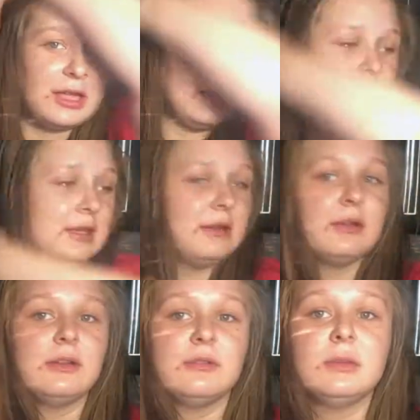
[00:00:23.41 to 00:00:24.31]
a get
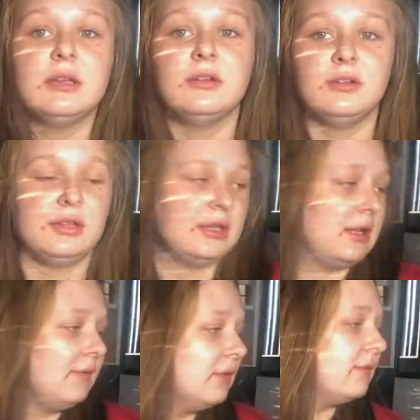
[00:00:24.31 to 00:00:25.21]
ready with me. Hold on, I
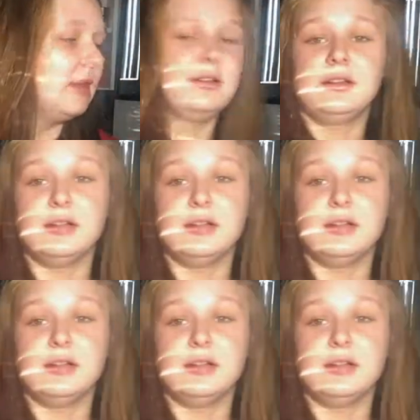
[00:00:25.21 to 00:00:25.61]
have the fan on.